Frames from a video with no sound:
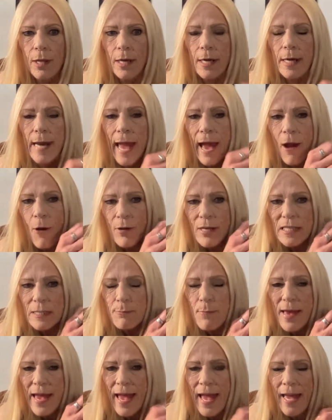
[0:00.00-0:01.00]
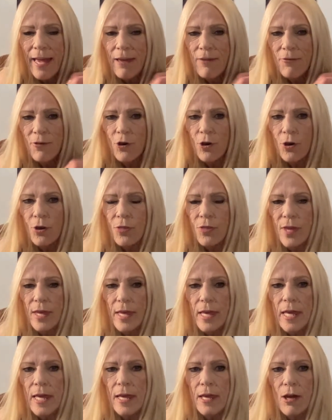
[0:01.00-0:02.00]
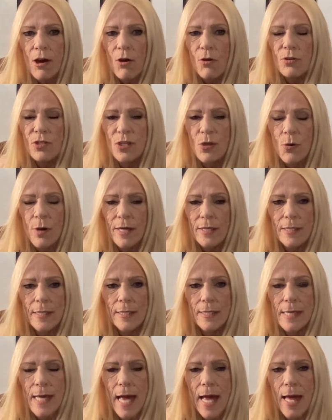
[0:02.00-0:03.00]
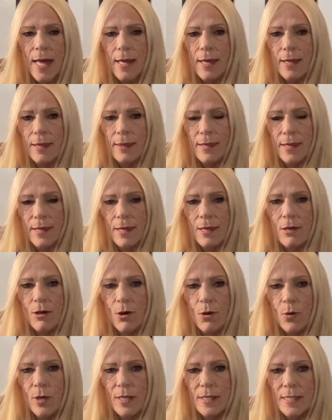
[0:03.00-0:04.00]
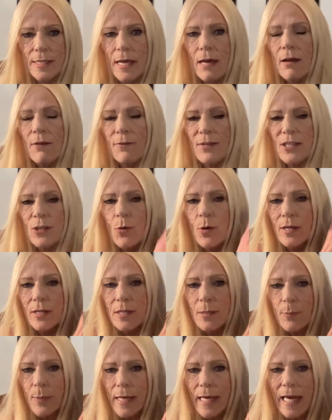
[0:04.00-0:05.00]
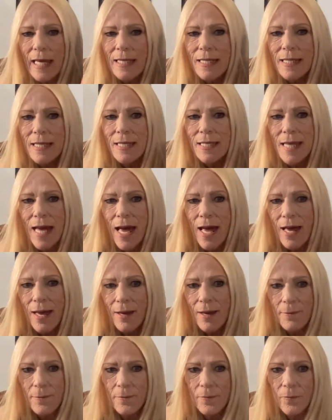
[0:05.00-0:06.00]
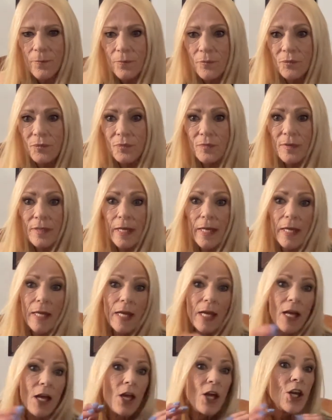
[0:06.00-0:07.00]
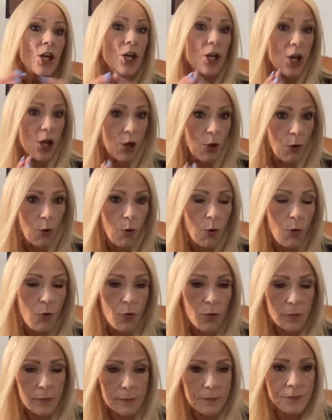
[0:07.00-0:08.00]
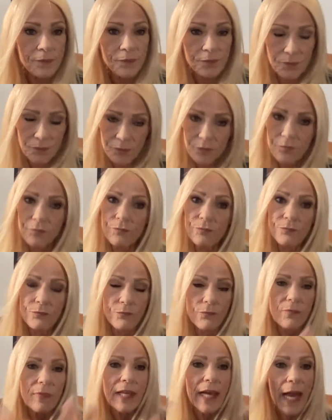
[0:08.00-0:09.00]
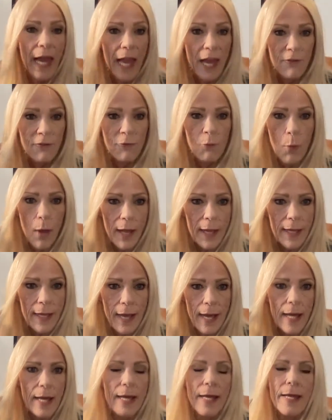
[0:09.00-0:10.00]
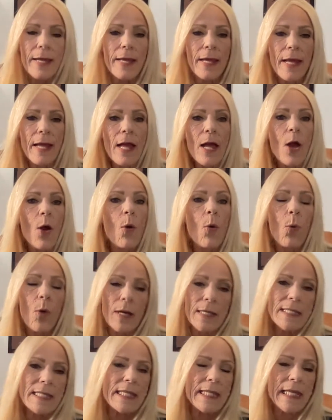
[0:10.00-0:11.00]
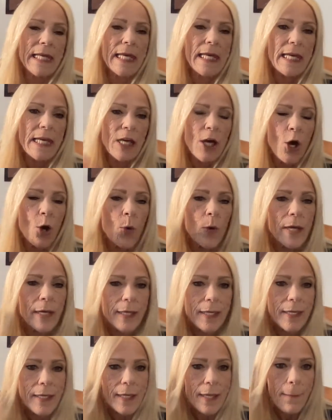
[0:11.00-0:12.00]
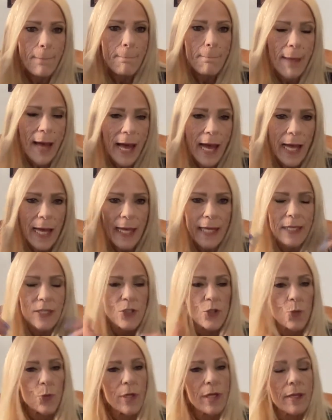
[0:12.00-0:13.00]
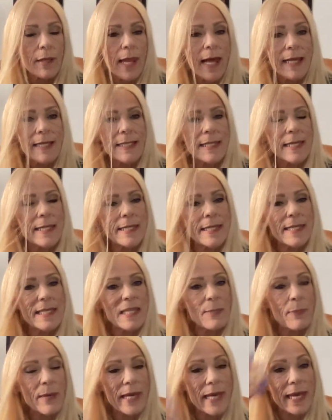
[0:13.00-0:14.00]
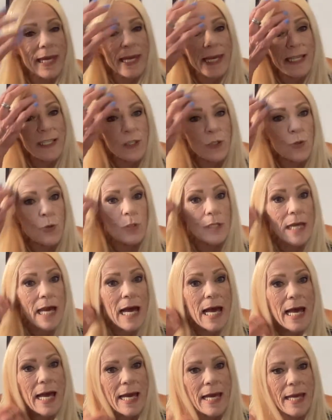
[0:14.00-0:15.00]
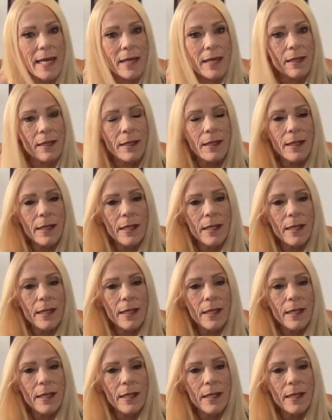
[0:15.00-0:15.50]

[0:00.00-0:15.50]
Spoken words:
Now it's behavior. The ego is going to die. The egoic self is going to begin to die. No, FYI, once the egoic mind realizes it's beginning to die,